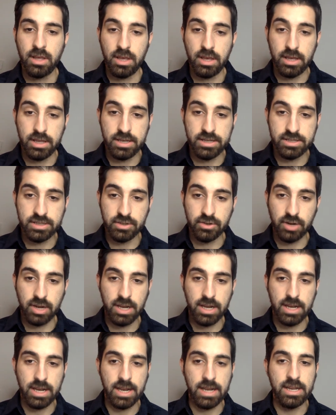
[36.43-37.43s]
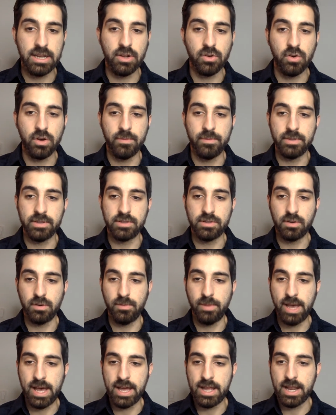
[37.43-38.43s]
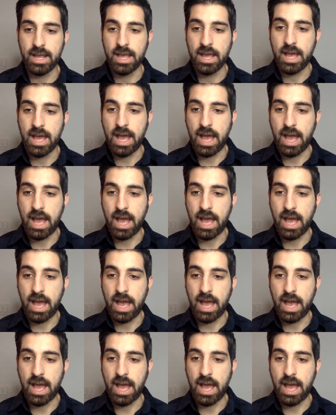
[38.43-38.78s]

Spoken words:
It isn't great and I need equipment so bad.